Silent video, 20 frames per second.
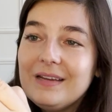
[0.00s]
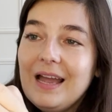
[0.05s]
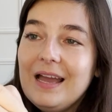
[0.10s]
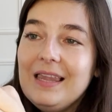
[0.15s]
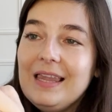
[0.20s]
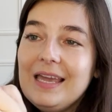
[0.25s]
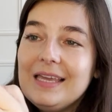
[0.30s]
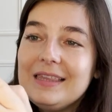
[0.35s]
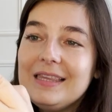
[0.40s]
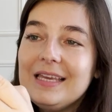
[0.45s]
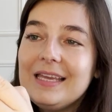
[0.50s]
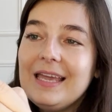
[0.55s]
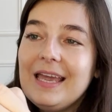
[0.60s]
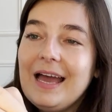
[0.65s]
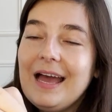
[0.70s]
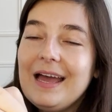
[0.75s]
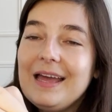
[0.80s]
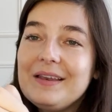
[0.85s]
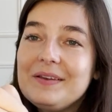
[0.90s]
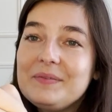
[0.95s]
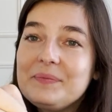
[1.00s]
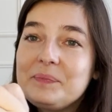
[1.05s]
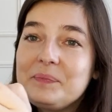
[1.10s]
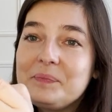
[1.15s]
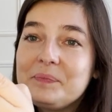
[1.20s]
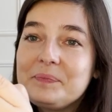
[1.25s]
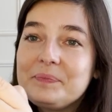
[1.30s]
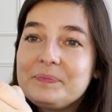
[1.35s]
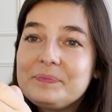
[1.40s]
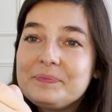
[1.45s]
I like the cat.
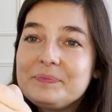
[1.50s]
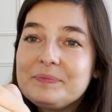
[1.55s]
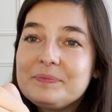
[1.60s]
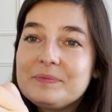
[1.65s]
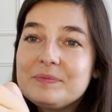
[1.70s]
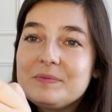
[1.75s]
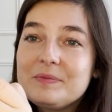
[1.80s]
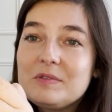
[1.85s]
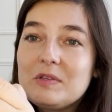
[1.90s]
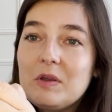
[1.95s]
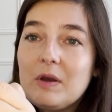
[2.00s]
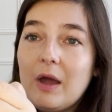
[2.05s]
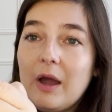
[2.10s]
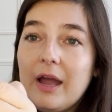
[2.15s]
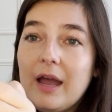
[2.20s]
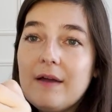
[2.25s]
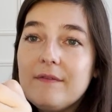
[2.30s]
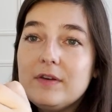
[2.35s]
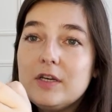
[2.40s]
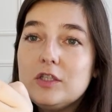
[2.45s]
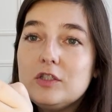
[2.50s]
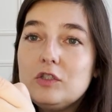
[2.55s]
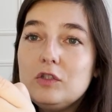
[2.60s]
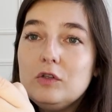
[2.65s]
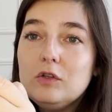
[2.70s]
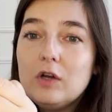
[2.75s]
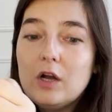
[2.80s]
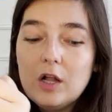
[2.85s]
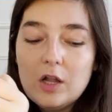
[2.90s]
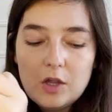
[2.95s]
So now I have it in two
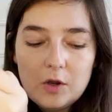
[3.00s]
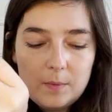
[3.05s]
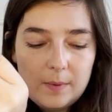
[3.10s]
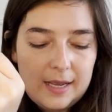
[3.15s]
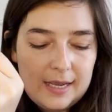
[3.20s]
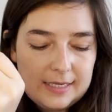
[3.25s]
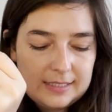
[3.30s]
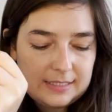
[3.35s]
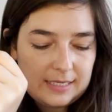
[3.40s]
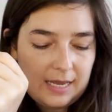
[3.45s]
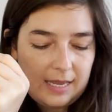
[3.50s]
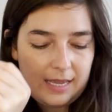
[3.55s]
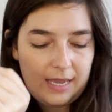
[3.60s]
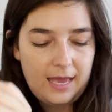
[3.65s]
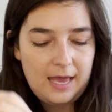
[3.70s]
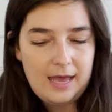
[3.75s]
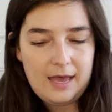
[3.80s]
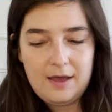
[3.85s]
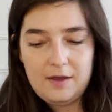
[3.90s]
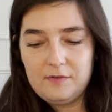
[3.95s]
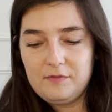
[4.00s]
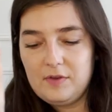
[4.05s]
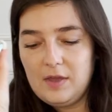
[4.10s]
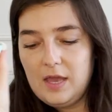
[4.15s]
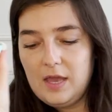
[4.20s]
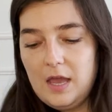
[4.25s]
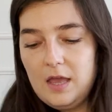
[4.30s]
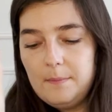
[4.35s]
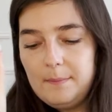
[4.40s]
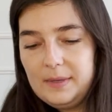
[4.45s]
colorways. I have
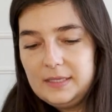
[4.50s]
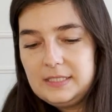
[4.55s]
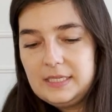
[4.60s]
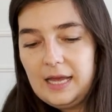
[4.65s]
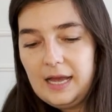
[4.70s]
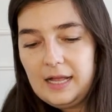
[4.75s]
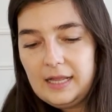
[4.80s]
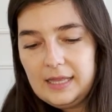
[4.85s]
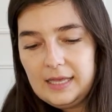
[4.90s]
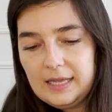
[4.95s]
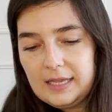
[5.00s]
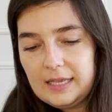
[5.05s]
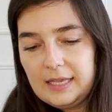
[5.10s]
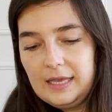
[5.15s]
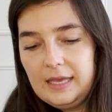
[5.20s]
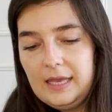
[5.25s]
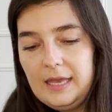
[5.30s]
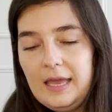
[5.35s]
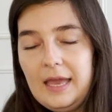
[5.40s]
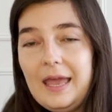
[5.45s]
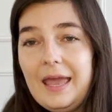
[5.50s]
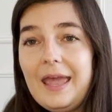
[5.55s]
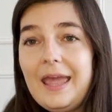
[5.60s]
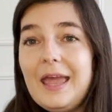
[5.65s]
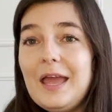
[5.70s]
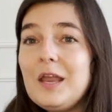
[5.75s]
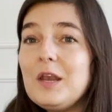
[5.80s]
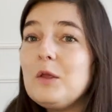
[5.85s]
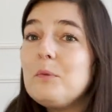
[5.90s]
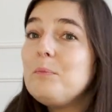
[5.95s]
metallic
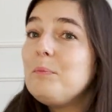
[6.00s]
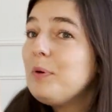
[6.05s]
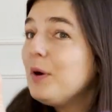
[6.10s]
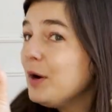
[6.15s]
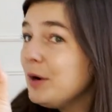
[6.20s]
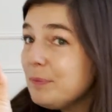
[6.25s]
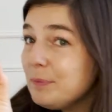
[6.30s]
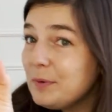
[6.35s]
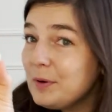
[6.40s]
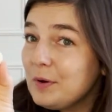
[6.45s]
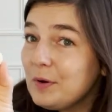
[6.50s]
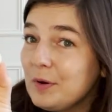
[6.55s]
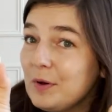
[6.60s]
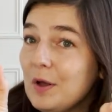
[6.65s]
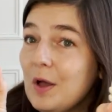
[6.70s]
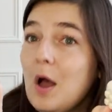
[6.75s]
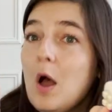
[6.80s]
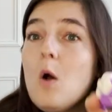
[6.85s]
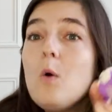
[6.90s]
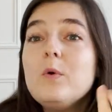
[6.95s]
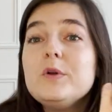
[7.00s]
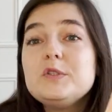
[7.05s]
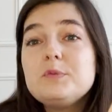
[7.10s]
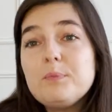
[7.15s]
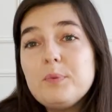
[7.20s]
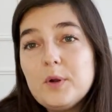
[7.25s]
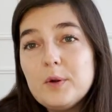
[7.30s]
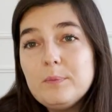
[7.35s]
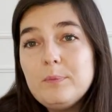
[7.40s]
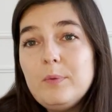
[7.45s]
and purple, which
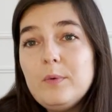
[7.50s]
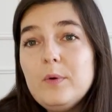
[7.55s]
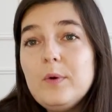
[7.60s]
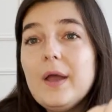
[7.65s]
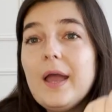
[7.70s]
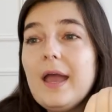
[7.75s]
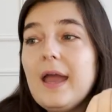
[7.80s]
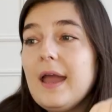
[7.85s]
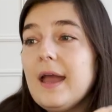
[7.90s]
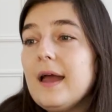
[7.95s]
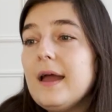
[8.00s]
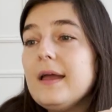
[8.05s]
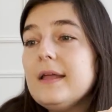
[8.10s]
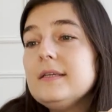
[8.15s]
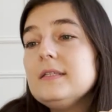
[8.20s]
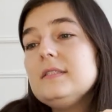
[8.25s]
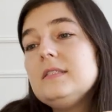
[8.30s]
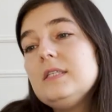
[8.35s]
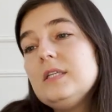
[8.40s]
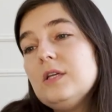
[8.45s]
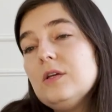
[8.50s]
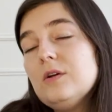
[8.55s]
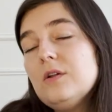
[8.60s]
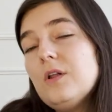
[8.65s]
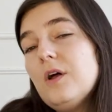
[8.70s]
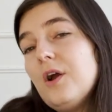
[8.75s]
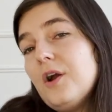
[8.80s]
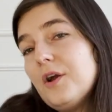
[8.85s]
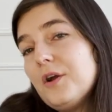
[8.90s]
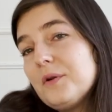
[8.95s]
purple and teal
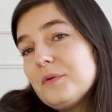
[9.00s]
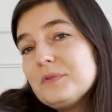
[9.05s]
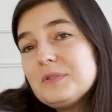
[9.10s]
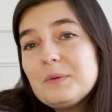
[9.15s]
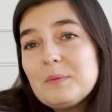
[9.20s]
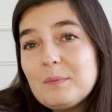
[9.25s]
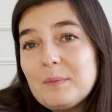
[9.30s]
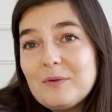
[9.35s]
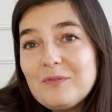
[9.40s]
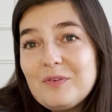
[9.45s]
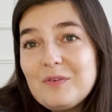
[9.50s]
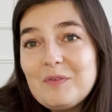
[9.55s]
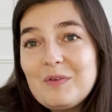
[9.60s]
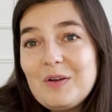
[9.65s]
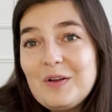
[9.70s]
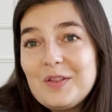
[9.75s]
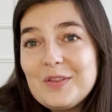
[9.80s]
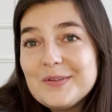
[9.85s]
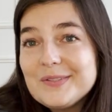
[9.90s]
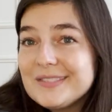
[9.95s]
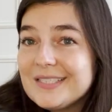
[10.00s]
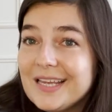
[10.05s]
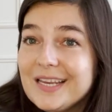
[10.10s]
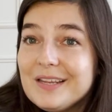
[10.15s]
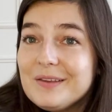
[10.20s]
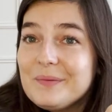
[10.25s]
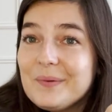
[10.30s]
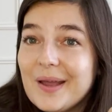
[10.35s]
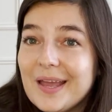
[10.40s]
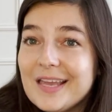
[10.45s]
are some of my favorite colors
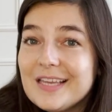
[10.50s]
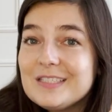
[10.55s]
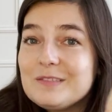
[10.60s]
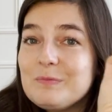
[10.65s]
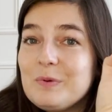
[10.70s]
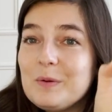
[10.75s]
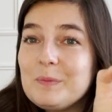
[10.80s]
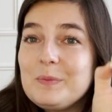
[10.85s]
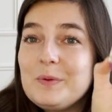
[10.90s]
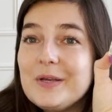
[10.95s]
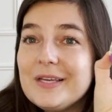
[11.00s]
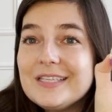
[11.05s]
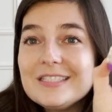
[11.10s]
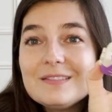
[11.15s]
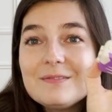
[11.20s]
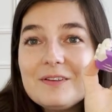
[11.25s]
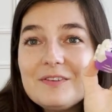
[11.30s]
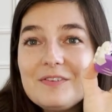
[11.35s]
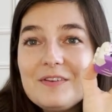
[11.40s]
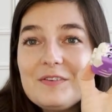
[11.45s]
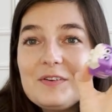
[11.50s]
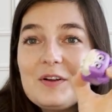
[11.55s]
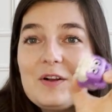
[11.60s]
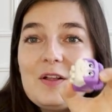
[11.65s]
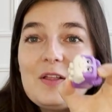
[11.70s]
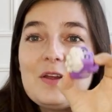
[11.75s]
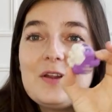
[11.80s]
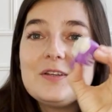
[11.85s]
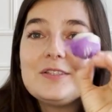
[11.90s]
anyways. Purple is my favorite color,